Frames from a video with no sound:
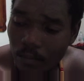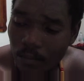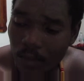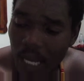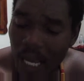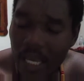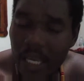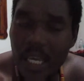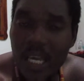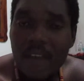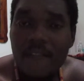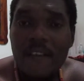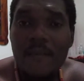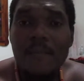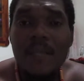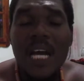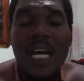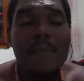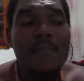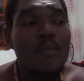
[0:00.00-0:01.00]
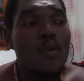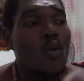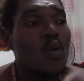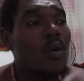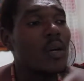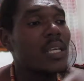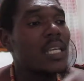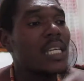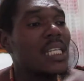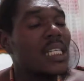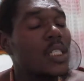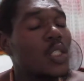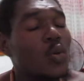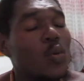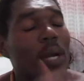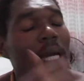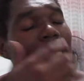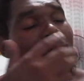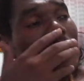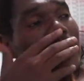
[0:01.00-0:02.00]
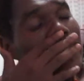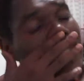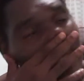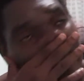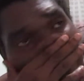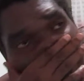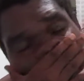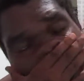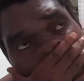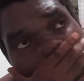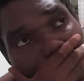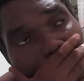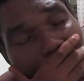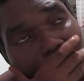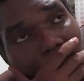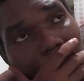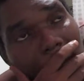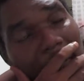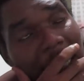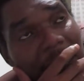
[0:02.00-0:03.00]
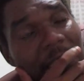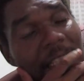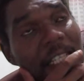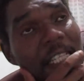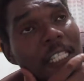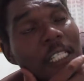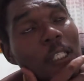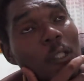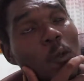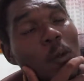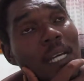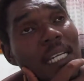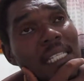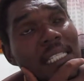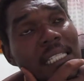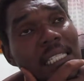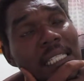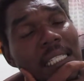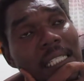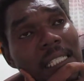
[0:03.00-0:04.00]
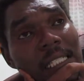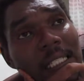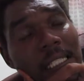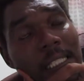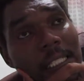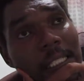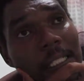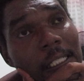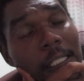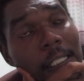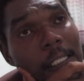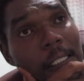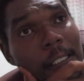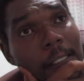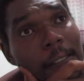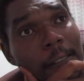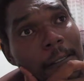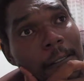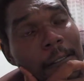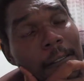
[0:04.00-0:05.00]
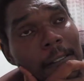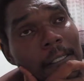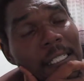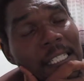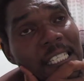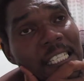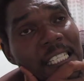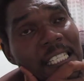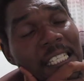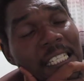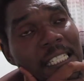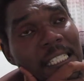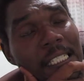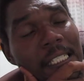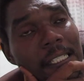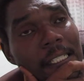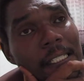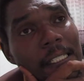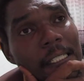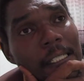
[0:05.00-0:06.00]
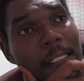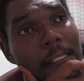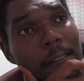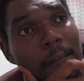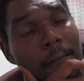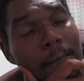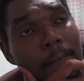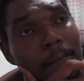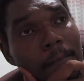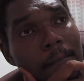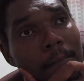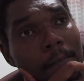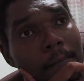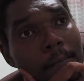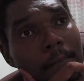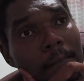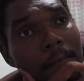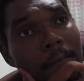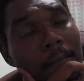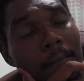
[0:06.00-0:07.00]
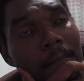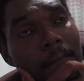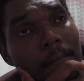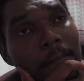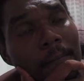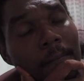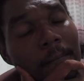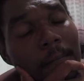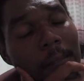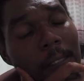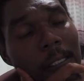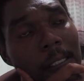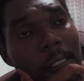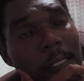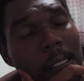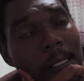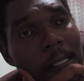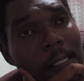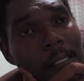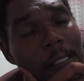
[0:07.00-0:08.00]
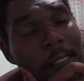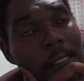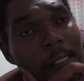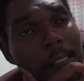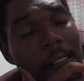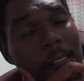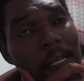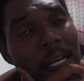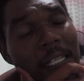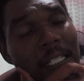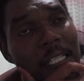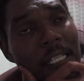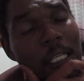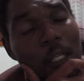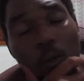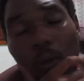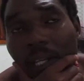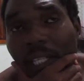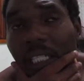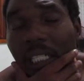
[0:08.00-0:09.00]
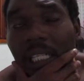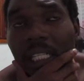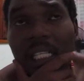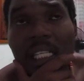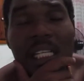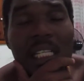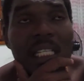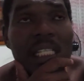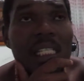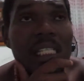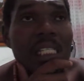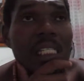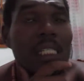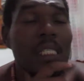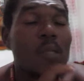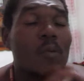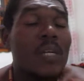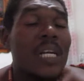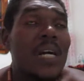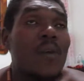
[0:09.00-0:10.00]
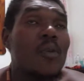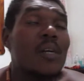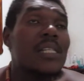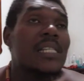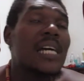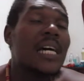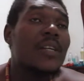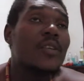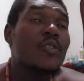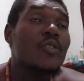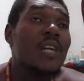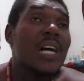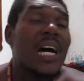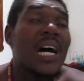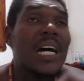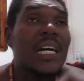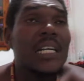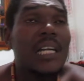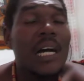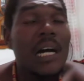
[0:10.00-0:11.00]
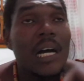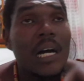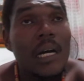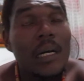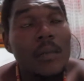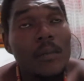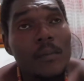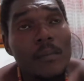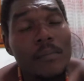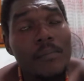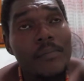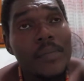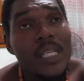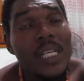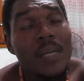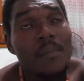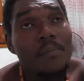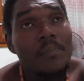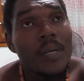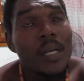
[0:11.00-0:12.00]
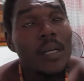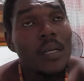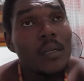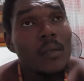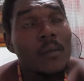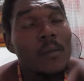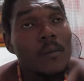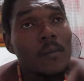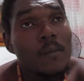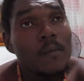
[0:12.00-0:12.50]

I gave him that book in 2018. Yes, I think 2018 when I was at Rada, Maypen,